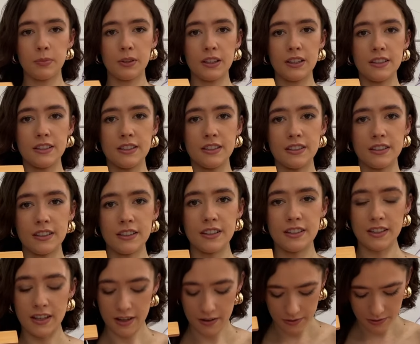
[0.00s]
pleating
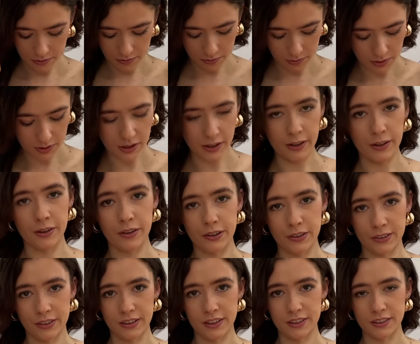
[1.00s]
detail is also
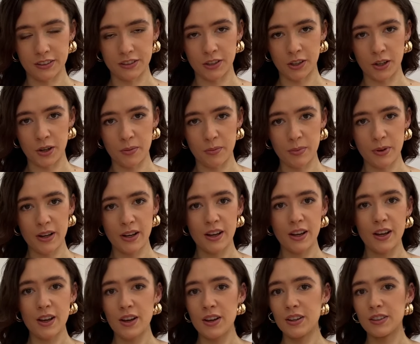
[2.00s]
on this top,
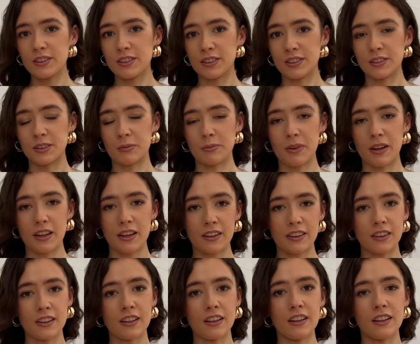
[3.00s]
just to make
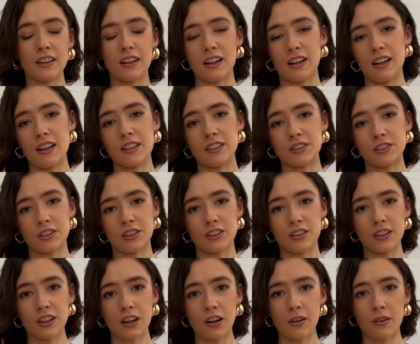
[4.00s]
the collection
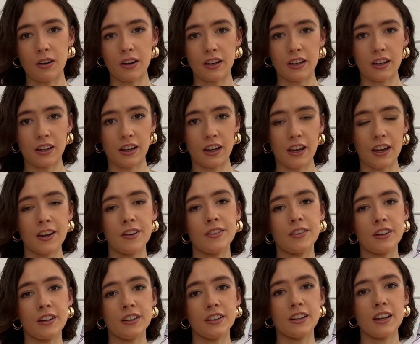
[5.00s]
look quite
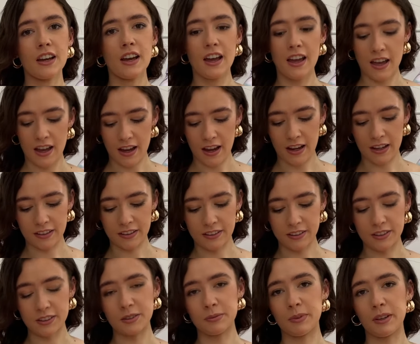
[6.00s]
coherent and
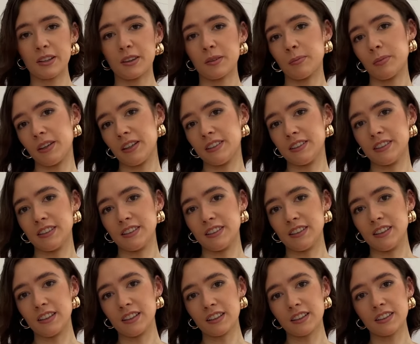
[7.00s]
to make the pieces
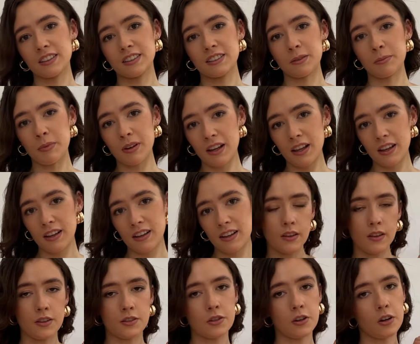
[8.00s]
look similar.
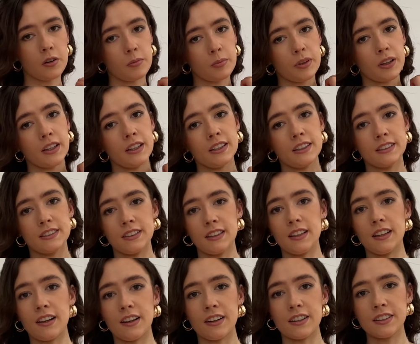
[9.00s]
The top is
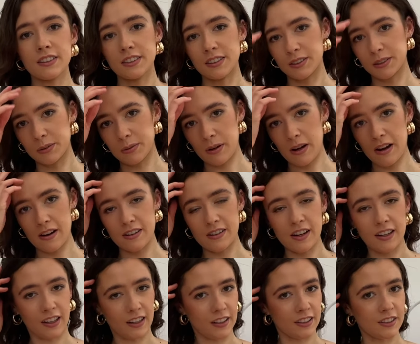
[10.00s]
lined as well,
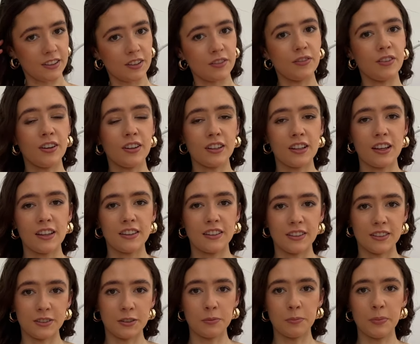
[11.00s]
and I feel like
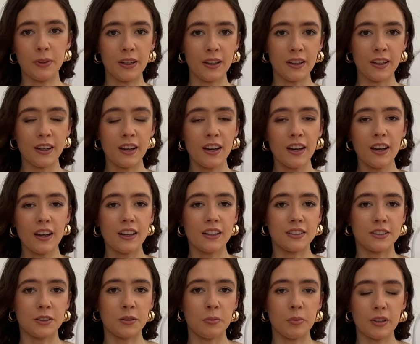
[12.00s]
this would be a
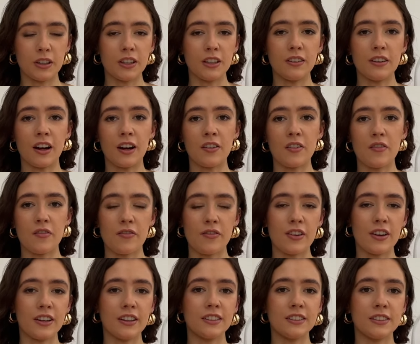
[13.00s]
super cute
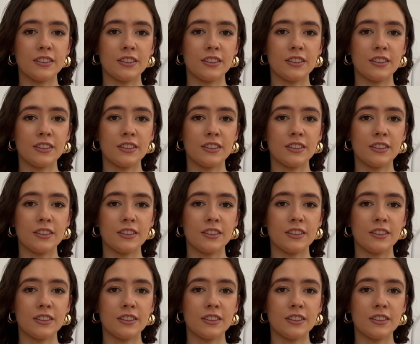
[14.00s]
outfit